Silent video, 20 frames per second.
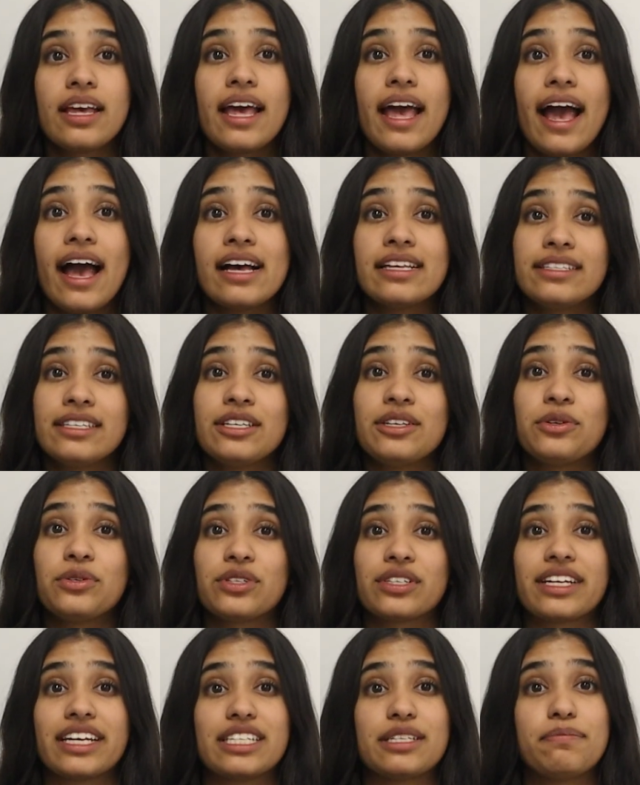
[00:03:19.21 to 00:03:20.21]
As the
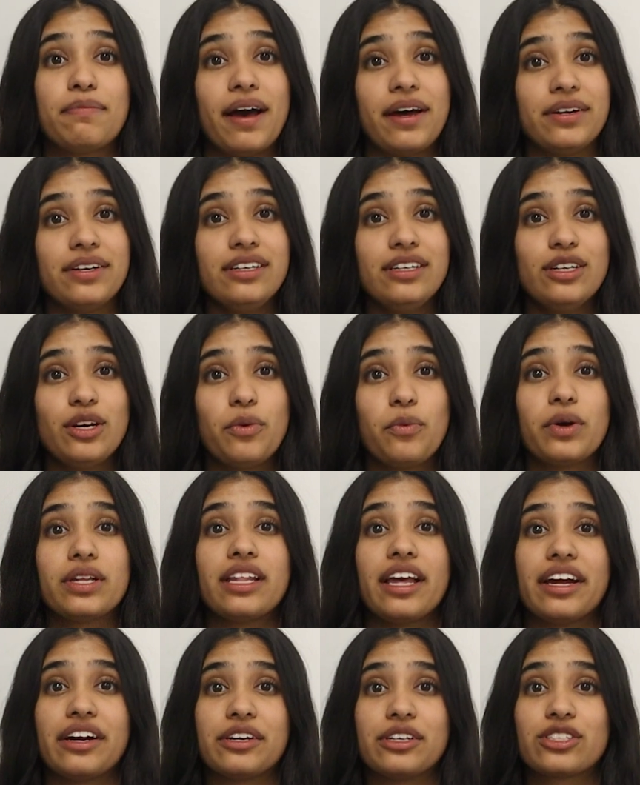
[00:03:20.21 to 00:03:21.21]
user gets better, with
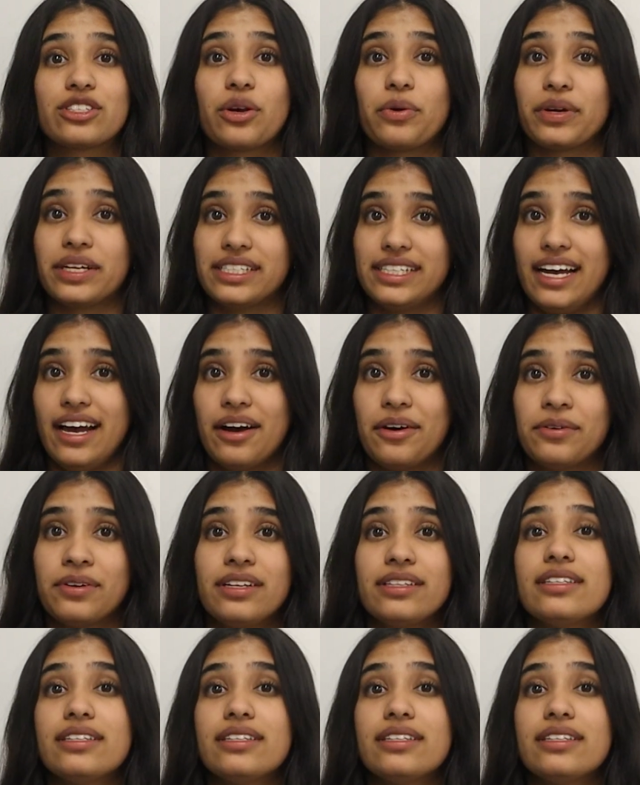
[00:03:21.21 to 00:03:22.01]
errors going down,